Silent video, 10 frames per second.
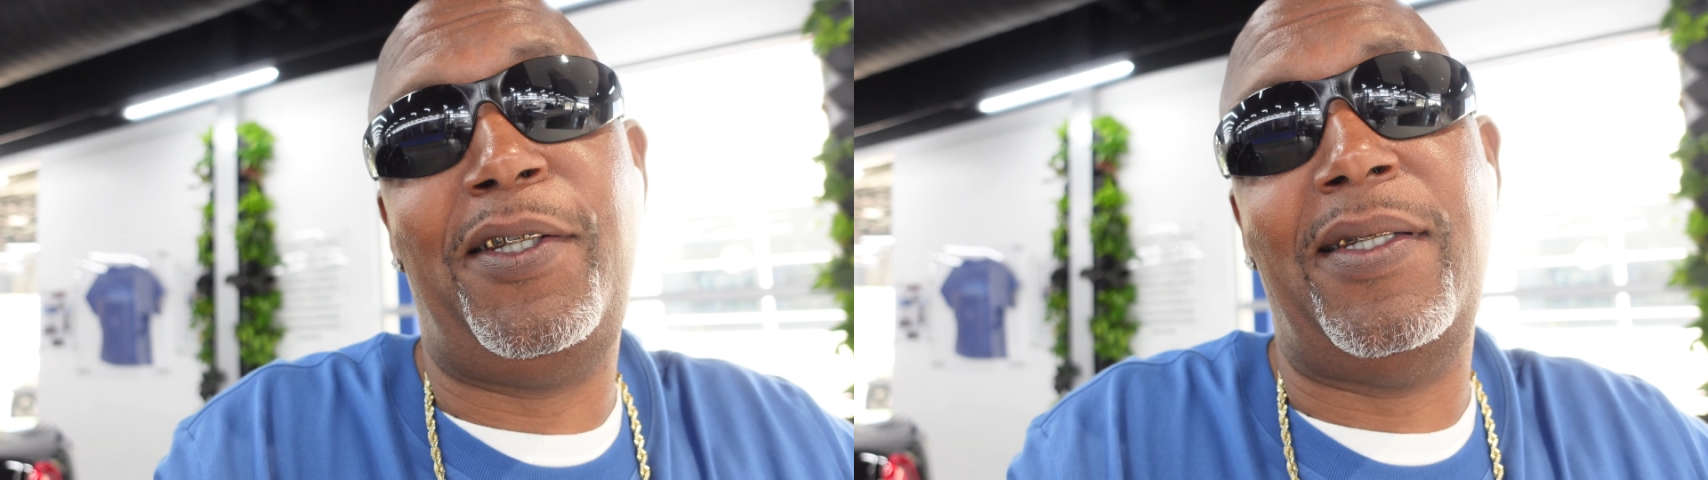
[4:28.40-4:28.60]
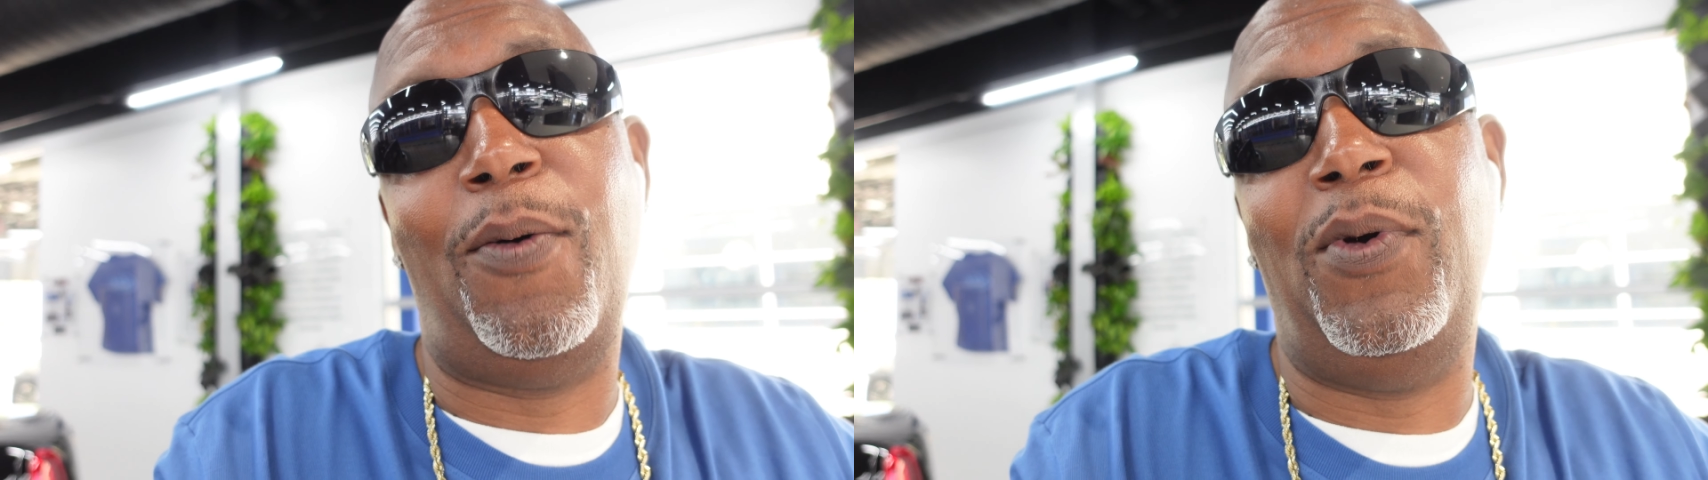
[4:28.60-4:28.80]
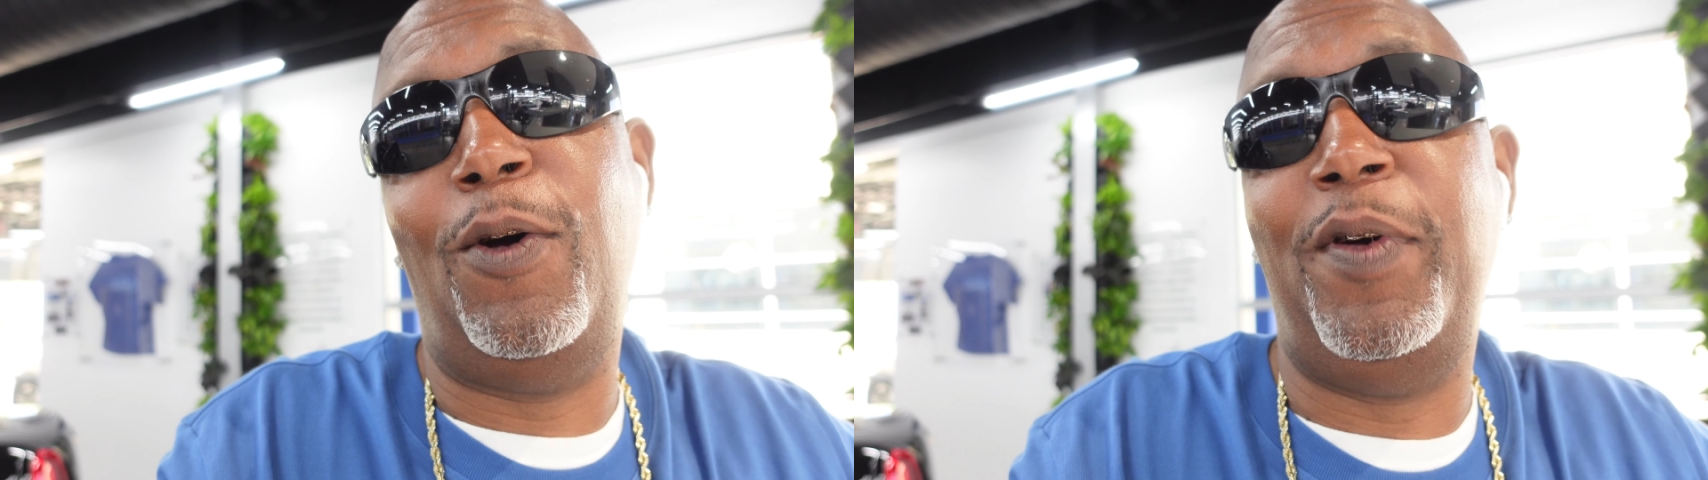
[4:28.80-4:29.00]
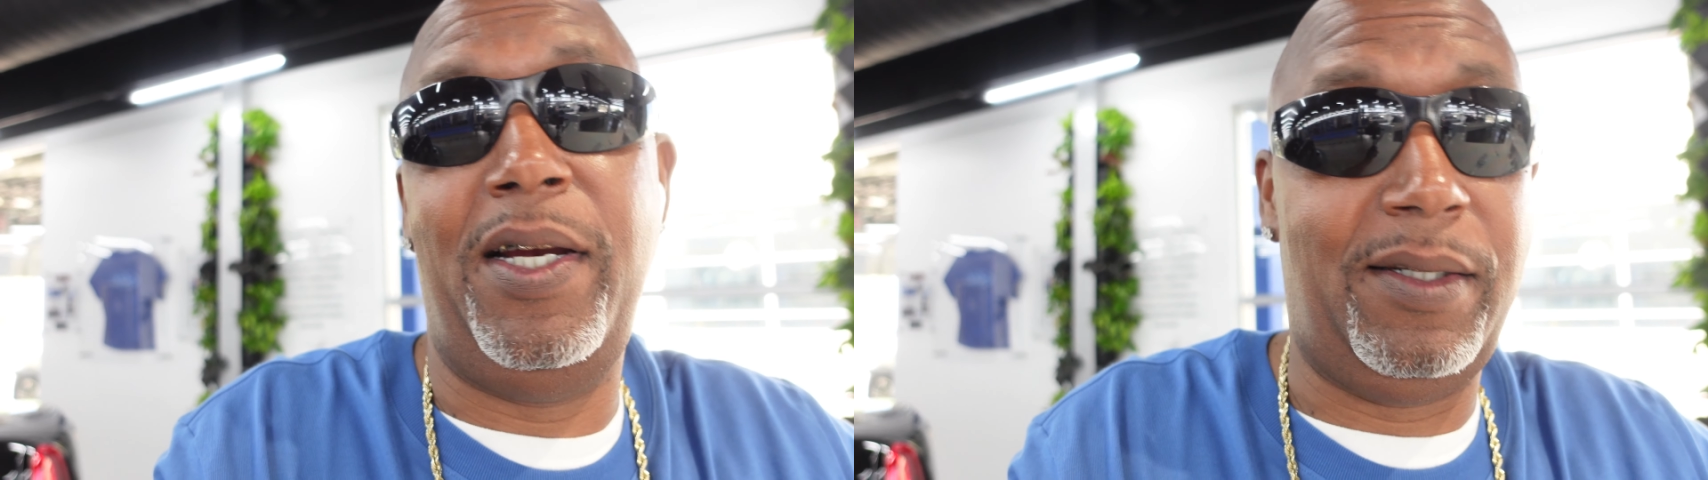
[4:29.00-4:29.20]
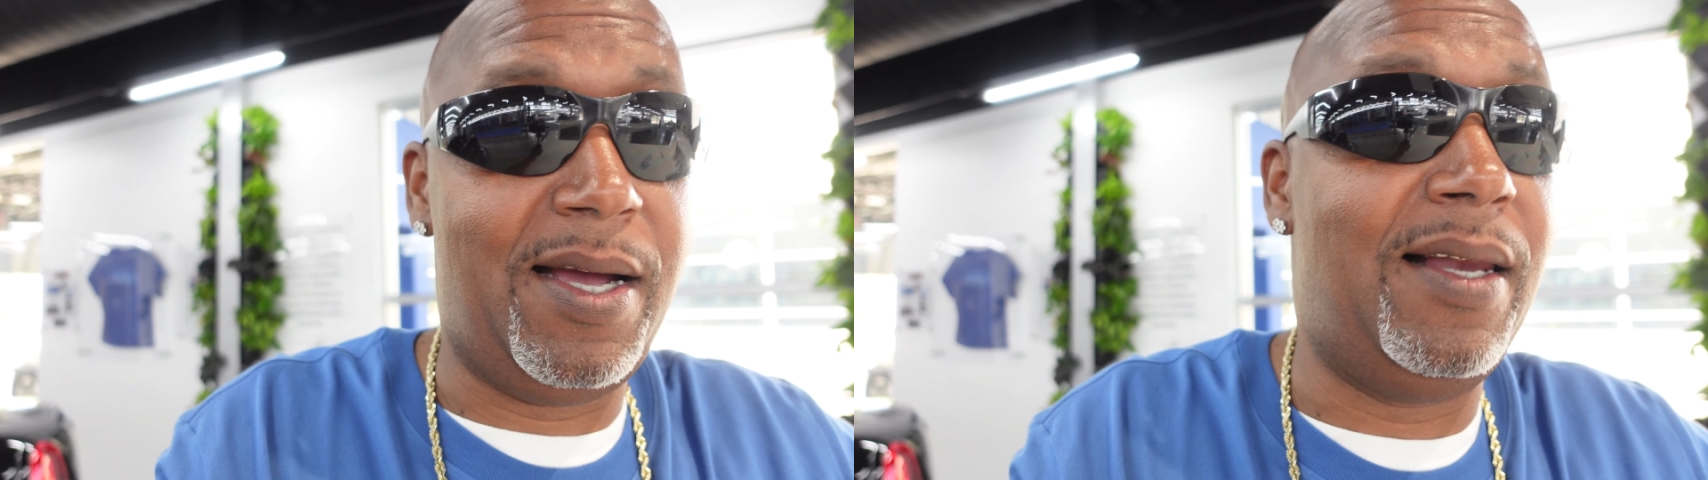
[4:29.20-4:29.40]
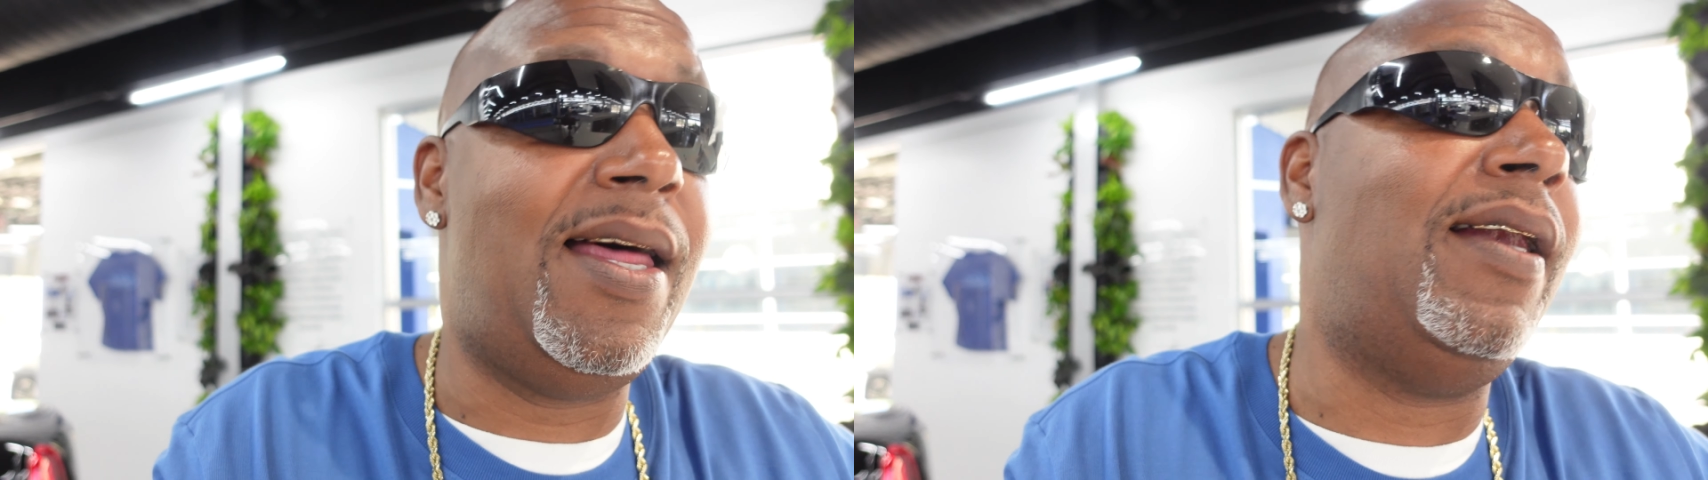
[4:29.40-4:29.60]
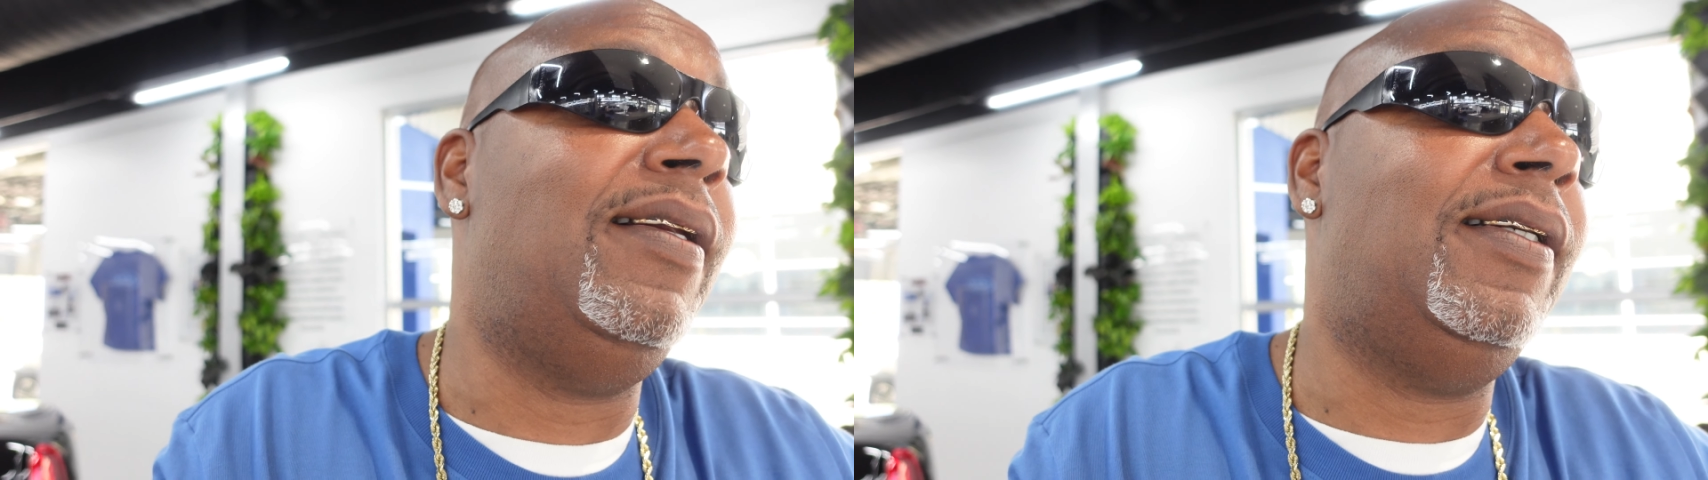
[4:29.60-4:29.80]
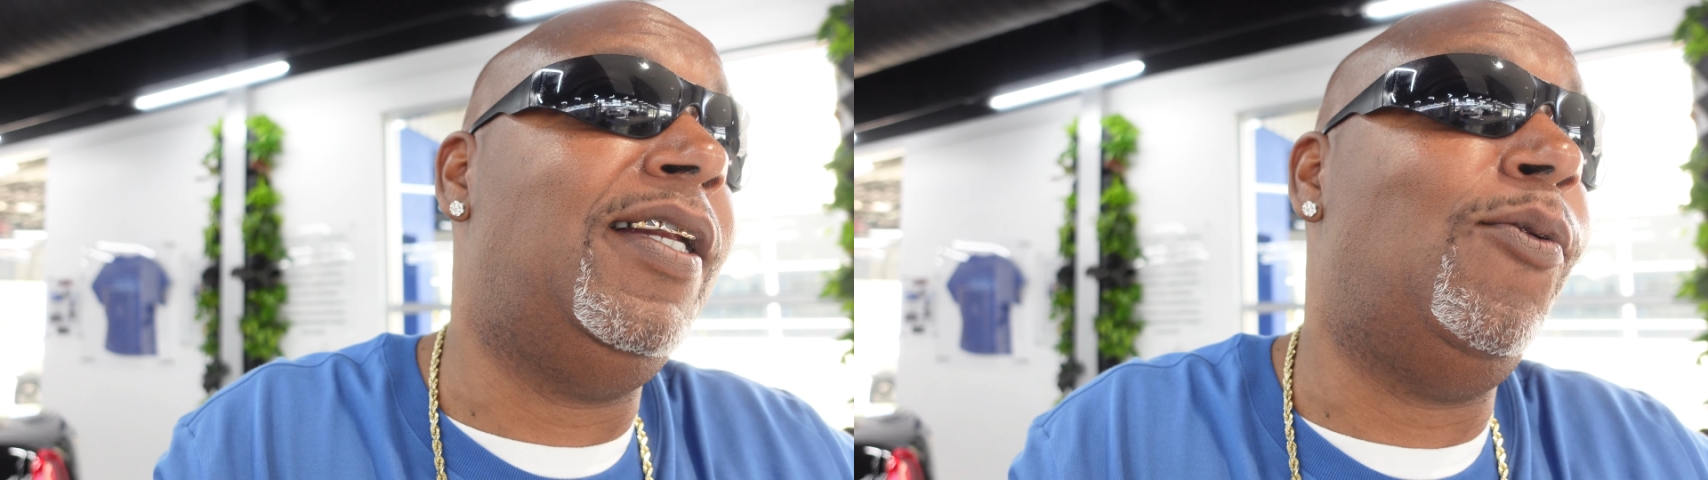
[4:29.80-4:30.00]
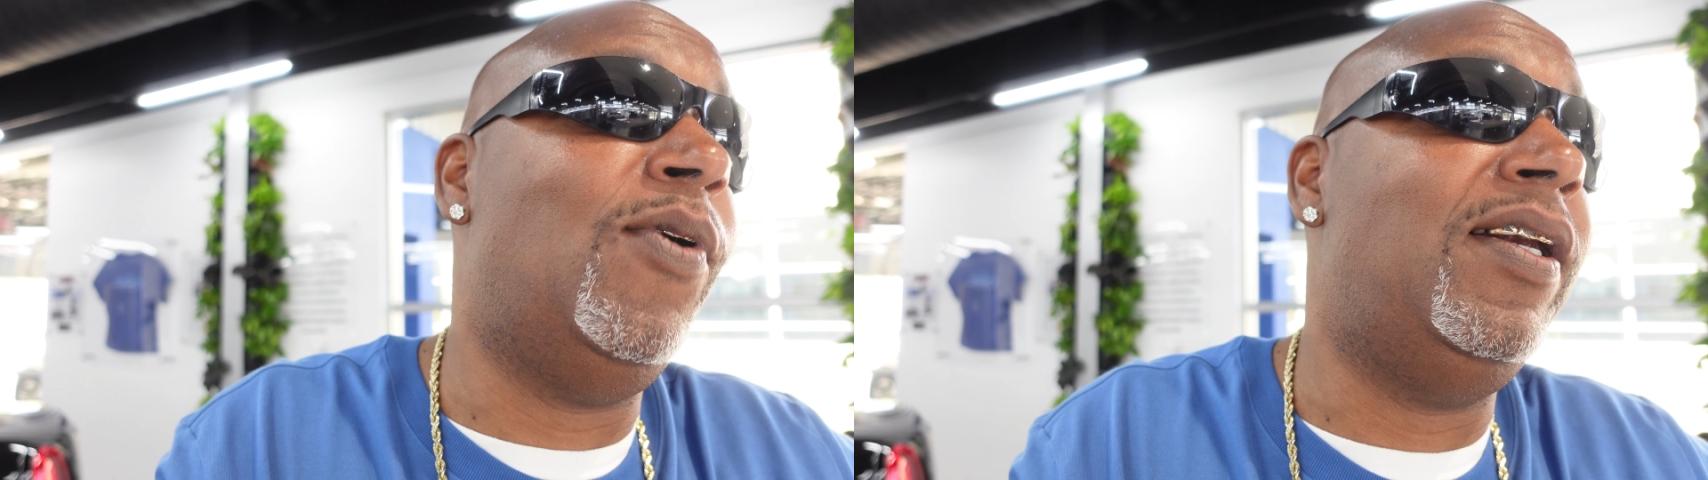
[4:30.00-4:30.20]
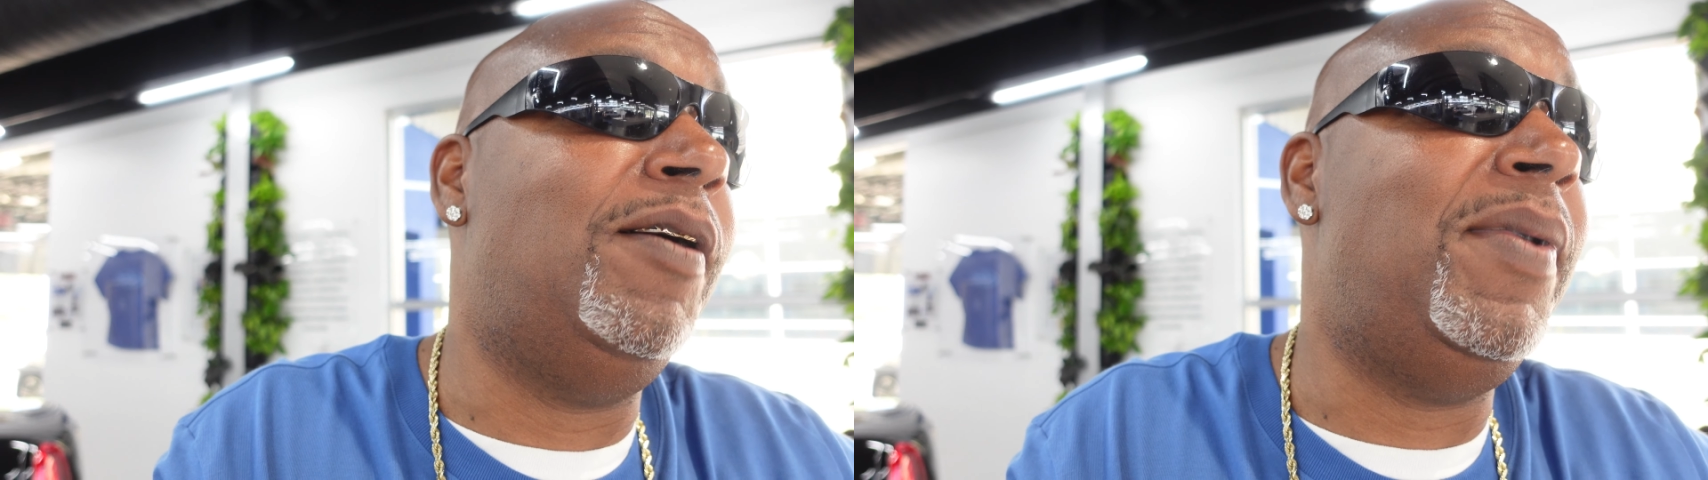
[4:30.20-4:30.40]
since I went over there to Colorado, looked at that
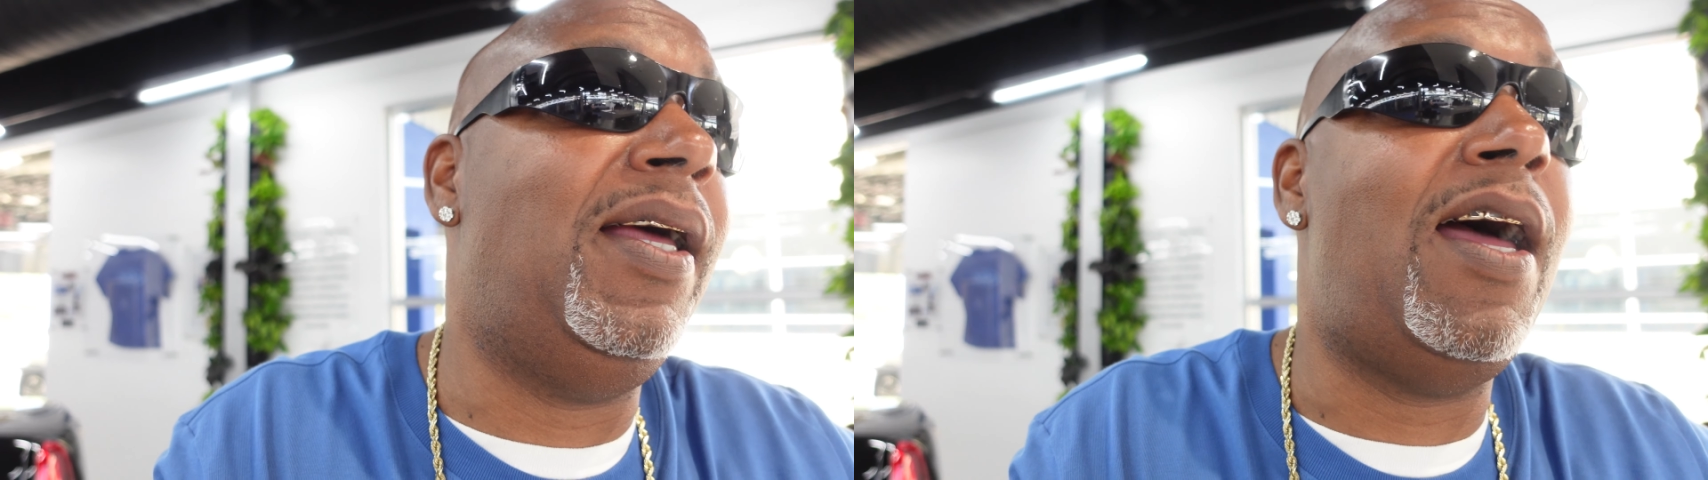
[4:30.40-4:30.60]
one there, man,